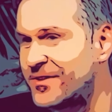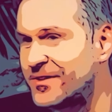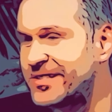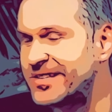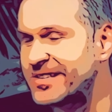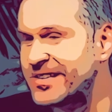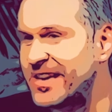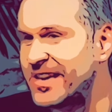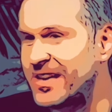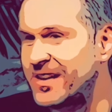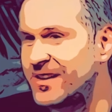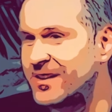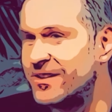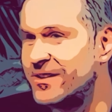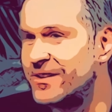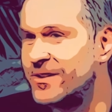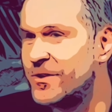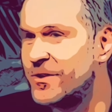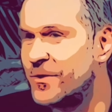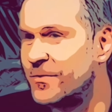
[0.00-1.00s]
and even
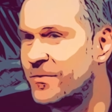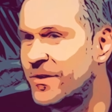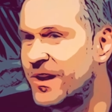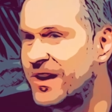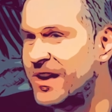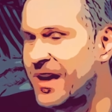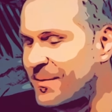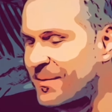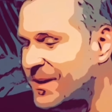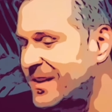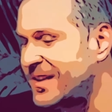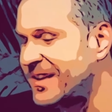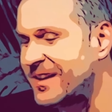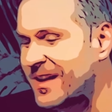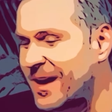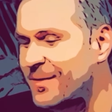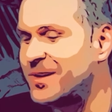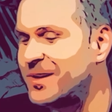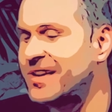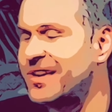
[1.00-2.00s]
proto-fascists,
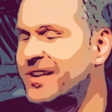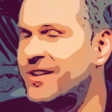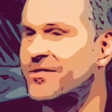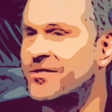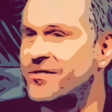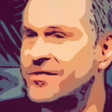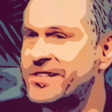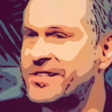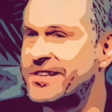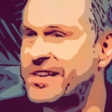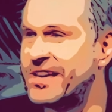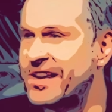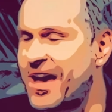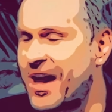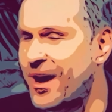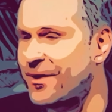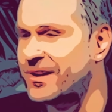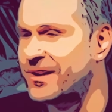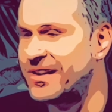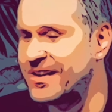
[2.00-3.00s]
and I do
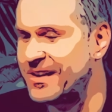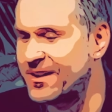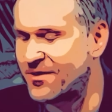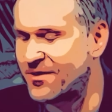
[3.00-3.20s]
all of this